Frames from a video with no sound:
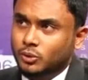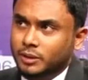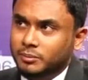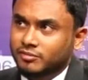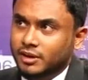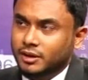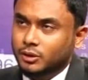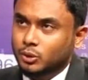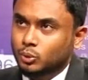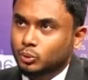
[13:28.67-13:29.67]
I mean, when
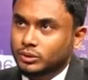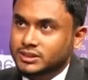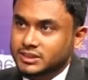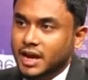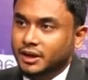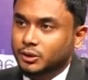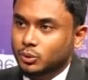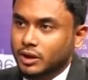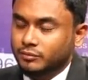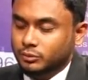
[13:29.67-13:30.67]
you decide
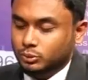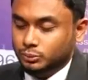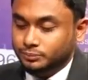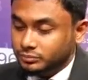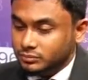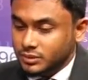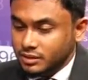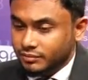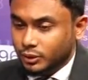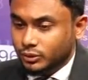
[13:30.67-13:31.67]
you have to
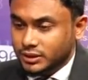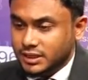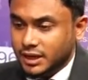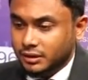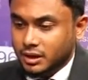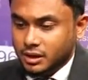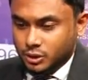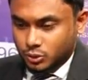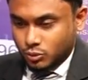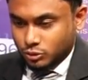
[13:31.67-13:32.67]
when you decide
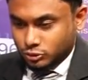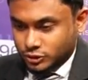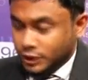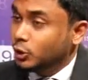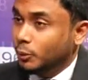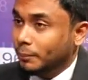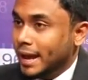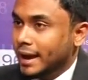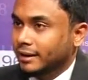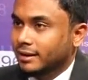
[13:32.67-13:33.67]
you want to stick to your
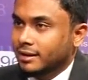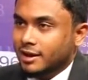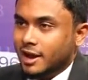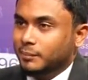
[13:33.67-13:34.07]
plan mm -hmm.